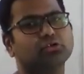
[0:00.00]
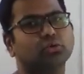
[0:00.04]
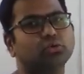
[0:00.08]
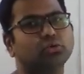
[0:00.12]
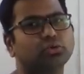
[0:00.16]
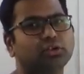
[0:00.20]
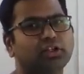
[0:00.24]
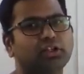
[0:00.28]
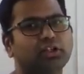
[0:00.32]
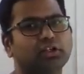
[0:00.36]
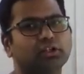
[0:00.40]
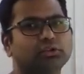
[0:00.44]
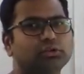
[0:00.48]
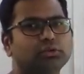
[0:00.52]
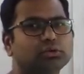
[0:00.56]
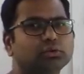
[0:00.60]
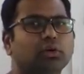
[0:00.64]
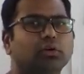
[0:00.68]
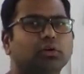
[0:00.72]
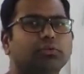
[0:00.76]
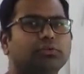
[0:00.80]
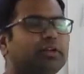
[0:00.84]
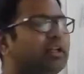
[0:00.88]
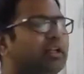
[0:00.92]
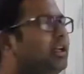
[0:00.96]
2t
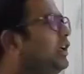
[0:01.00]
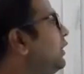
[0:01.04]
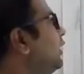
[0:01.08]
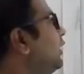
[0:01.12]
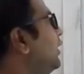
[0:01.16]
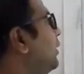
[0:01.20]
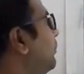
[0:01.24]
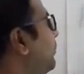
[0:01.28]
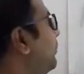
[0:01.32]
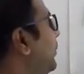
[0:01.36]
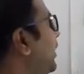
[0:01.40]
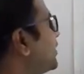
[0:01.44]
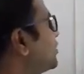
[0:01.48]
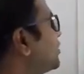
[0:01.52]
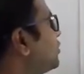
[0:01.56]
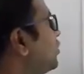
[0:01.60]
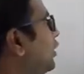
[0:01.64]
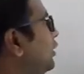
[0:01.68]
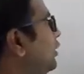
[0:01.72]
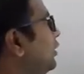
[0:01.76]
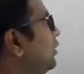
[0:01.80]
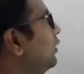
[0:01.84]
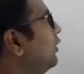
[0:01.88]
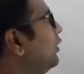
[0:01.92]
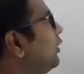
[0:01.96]
u of t based
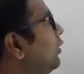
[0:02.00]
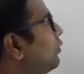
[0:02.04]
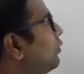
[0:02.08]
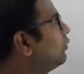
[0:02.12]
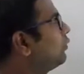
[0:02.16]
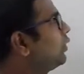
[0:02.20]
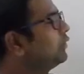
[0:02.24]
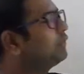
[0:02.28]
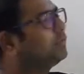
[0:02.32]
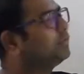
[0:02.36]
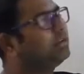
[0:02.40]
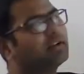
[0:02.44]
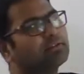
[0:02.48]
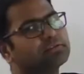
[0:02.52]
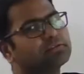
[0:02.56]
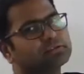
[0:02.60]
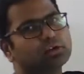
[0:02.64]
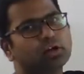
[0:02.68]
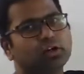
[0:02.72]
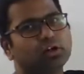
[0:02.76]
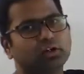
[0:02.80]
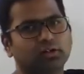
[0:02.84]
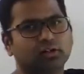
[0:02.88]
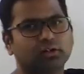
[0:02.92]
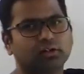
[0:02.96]
on what we have
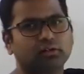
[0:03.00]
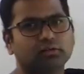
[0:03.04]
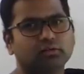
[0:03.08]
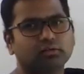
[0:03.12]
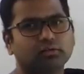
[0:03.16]
solved.